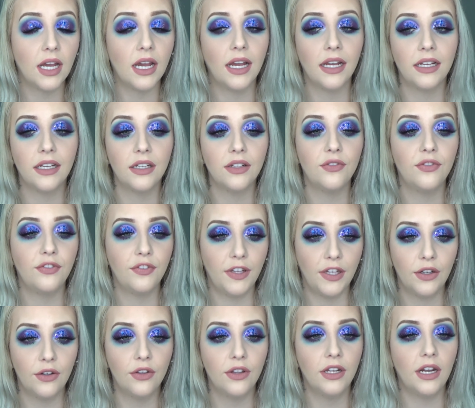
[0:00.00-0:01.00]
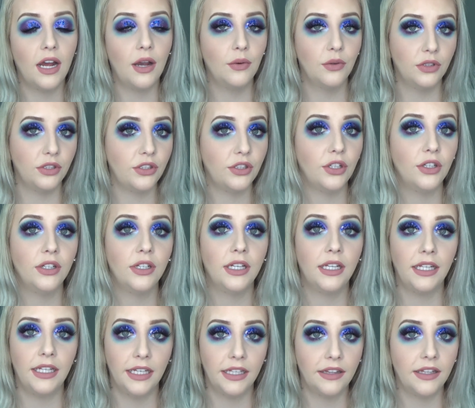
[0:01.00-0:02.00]
I could feel that I was starting
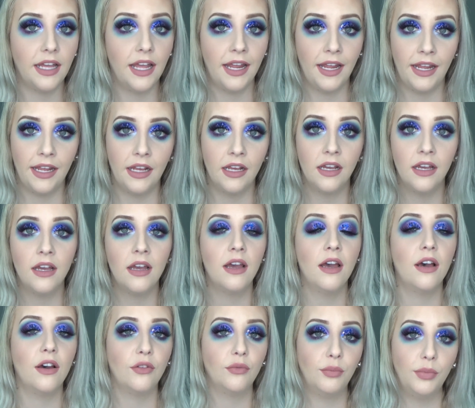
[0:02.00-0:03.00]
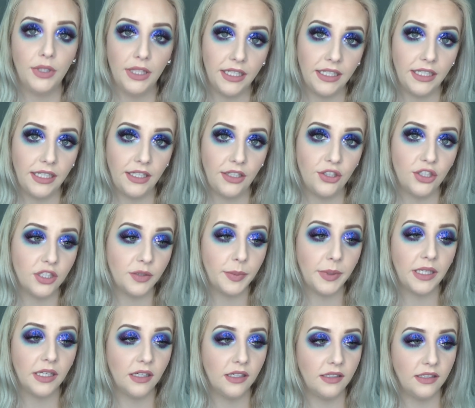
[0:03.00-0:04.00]
to get the hang of blending, just
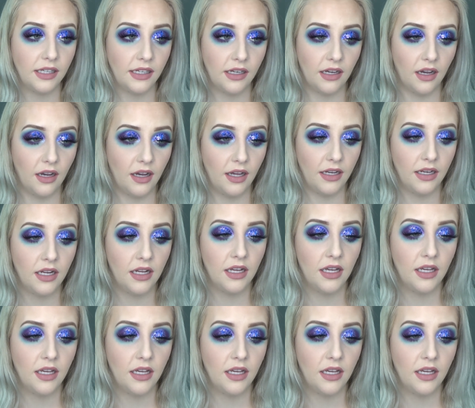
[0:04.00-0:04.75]
because I got